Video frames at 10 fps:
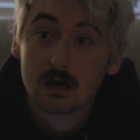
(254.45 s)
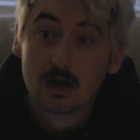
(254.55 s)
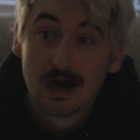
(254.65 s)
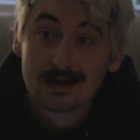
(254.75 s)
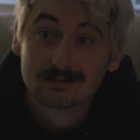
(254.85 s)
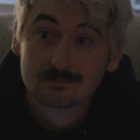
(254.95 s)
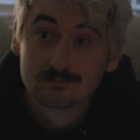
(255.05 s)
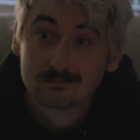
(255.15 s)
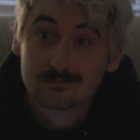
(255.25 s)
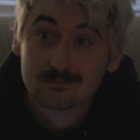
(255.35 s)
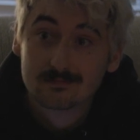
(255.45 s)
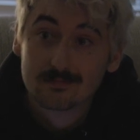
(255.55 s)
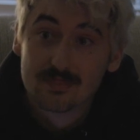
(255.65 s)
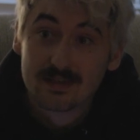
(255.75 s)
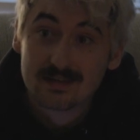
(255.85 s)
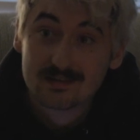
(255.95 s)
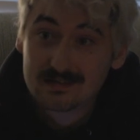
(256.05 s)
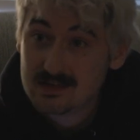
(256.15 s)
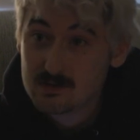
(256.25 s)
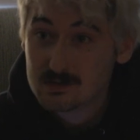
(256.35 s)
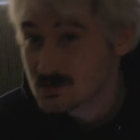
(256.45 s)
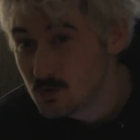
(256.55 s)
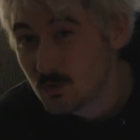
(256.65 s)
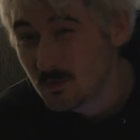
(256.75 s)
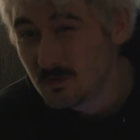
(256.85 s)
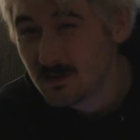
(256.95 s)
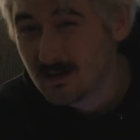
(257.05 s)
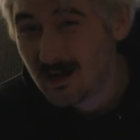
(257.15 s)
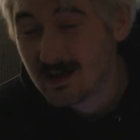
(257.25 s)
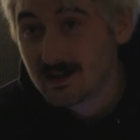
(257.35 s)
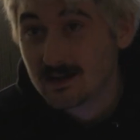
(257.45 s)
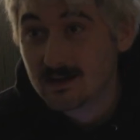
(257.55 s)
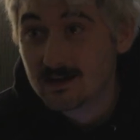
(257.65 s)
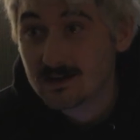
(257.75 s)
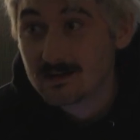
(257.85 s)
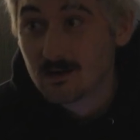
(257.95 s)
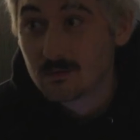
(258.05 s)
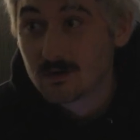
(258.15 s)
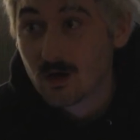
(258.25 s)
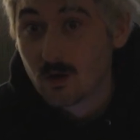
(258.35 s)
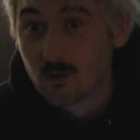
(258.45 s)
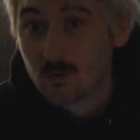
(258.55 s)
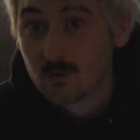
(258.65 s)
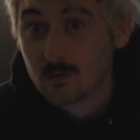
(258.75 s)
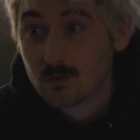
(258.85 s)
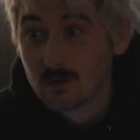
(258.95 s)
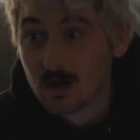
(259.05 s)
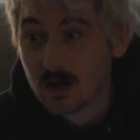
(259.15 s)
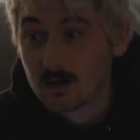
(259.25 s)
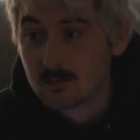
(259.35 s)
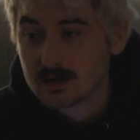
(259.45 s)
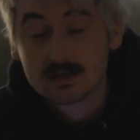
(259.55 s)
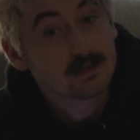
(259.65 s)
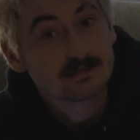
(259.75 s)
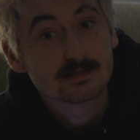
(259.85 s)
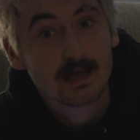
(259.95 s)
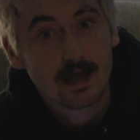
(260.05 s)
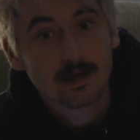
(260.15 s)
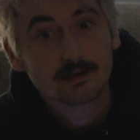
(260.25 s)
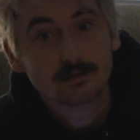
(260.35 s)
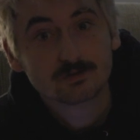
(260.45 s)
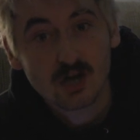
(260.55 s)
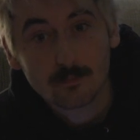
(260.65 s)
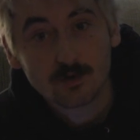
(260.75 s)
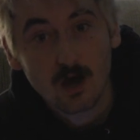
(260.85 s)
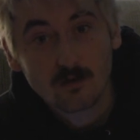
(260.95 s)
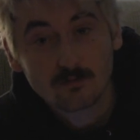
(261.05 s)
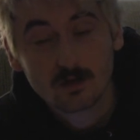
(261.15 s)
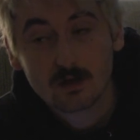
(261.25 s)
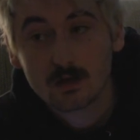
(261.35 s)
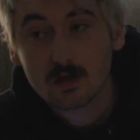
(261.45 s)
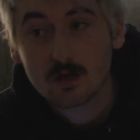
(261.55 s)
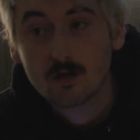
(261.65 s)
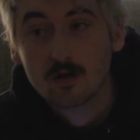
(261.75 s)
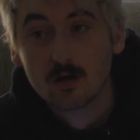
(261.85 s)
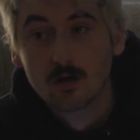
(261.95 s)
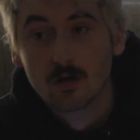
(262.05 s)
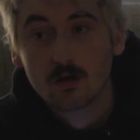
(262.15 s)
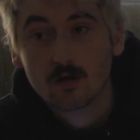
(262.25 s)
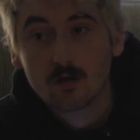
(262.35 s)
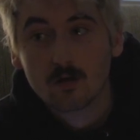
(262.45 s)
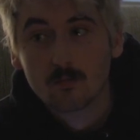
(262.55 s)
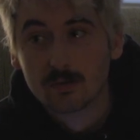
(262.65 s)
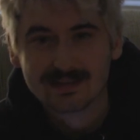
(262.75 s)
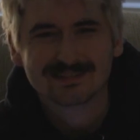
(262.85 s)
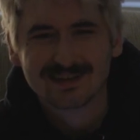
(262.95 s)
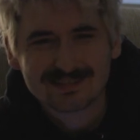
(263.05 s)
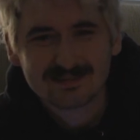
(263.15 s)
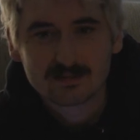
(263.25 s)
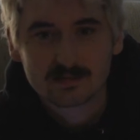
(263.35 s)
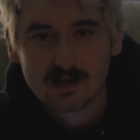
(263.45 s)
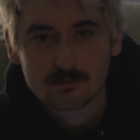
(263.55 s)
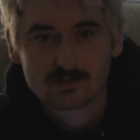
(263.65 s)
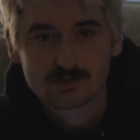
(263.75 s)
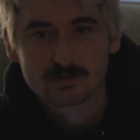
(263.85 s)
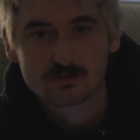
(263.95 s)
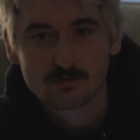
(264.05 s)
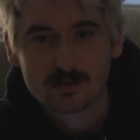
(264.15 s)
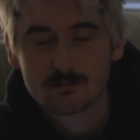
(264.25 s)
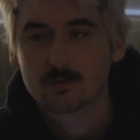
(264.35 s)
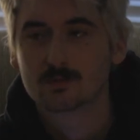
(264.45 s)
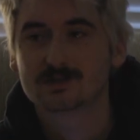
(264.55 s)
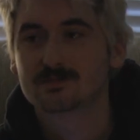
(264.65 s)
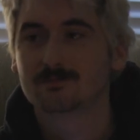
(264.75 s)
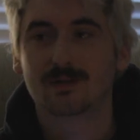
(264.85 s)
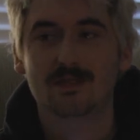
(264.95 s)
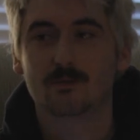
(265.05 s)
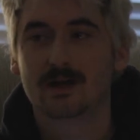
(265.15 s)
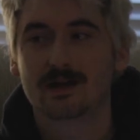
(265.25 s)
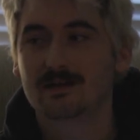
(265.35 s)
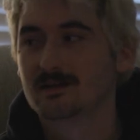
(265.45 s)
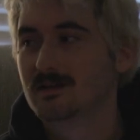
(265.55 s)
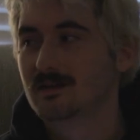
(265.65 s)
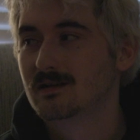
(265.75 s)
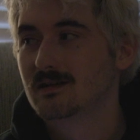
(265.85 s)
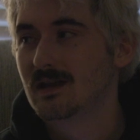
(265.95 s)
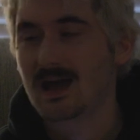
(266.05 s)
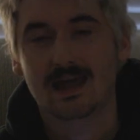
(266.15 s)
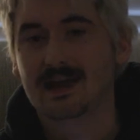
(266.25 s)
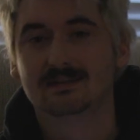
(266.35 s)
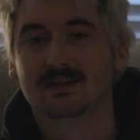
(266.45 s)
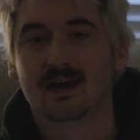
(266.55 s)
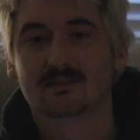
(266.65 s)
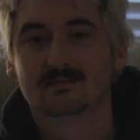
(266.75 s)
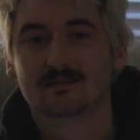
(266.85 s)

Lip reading: I think he was cool. I don't know. He gets his head chopped off, but he doesn't because that was just a dream, which, by the way, I hated that.